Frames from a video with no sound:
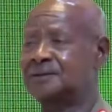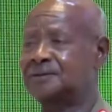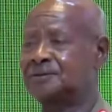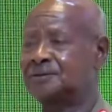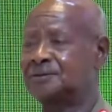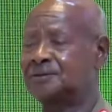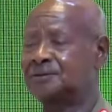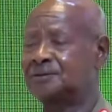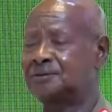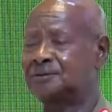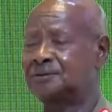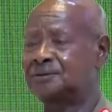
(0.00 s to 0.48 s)

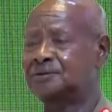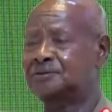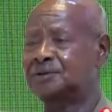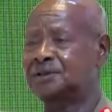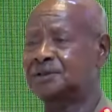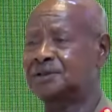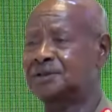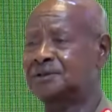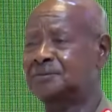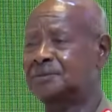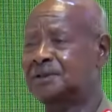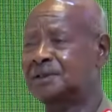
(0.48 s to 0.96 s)
We
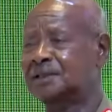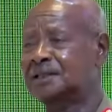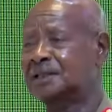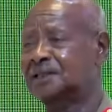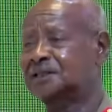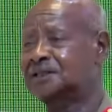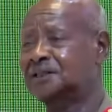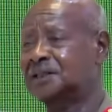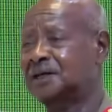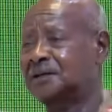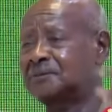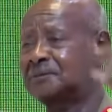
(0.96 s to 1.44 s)
train them in
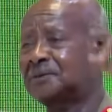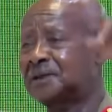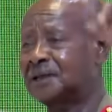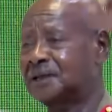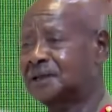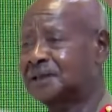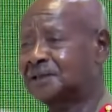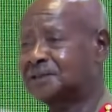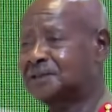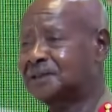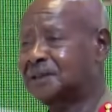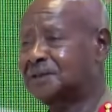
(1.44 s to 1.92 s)

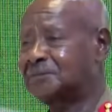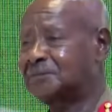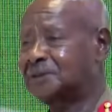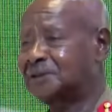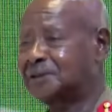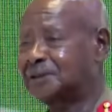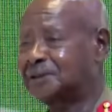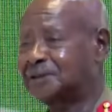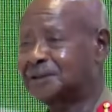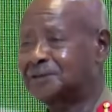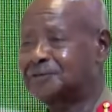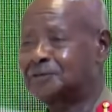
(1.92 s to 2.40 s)
Kasambia. Kasambia,
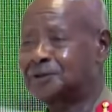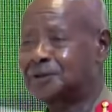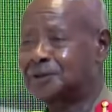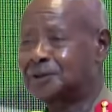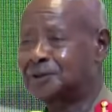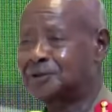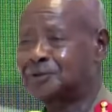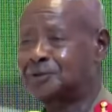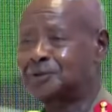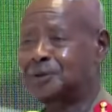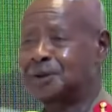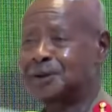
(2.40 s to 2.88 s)
there's a
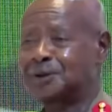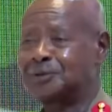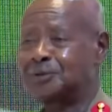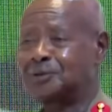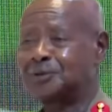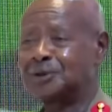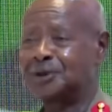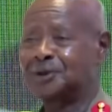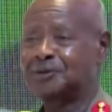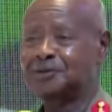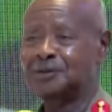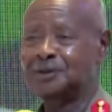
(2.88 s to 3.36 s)
forest
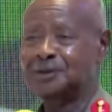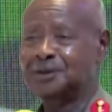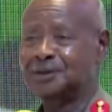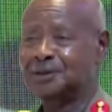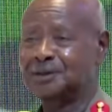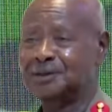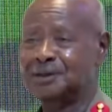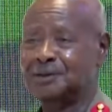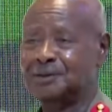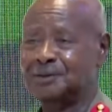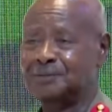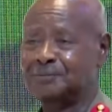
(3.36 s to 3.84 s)
who are
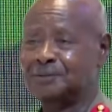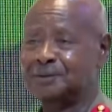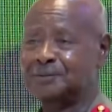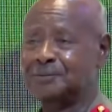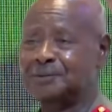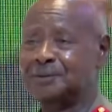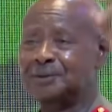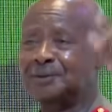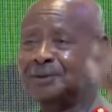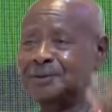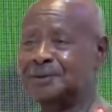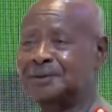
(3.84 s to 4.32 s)
training our
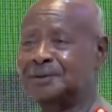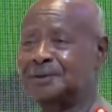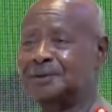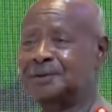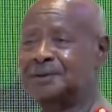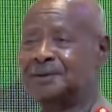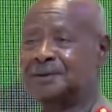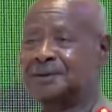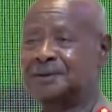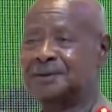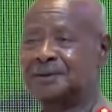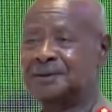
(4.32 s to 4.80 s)
people.
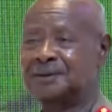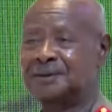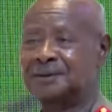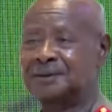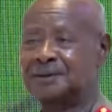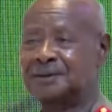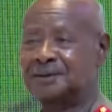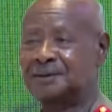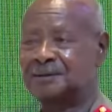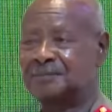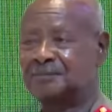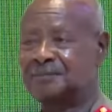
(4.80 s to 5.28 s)

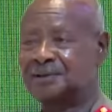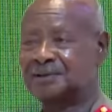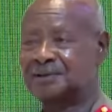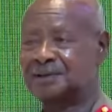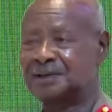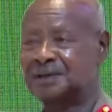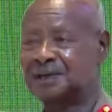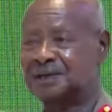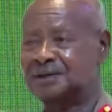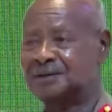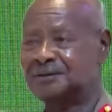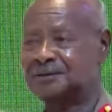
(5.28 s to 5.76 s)
But
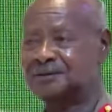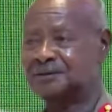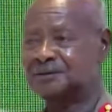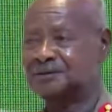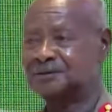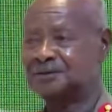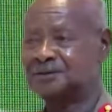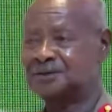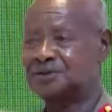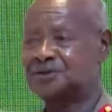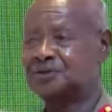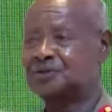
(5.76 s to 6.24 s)
now,
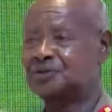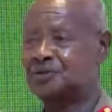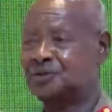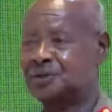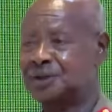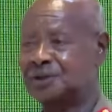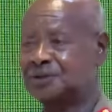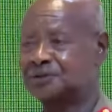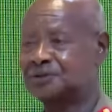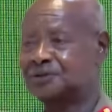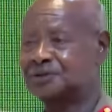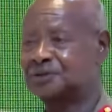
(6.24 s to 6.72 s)
these new
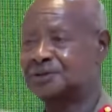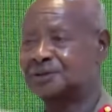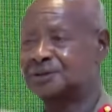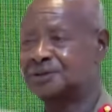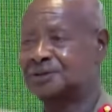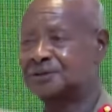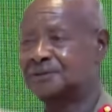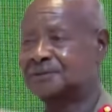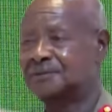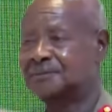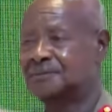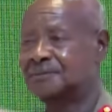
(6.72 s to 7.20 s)
ones
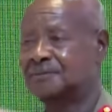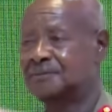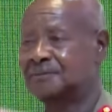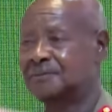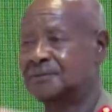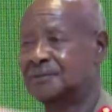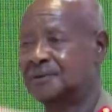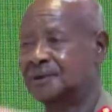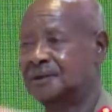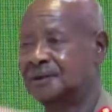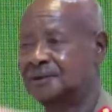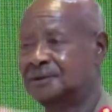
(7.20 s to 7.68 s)

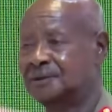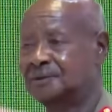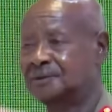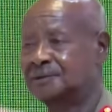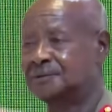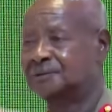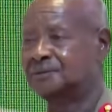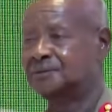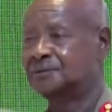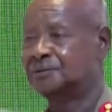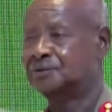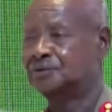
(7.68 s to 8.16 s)

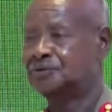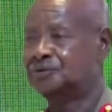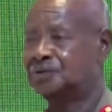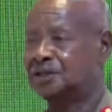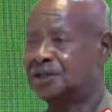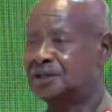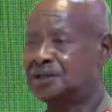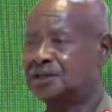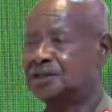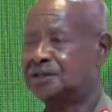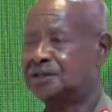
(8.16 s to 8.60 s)
could train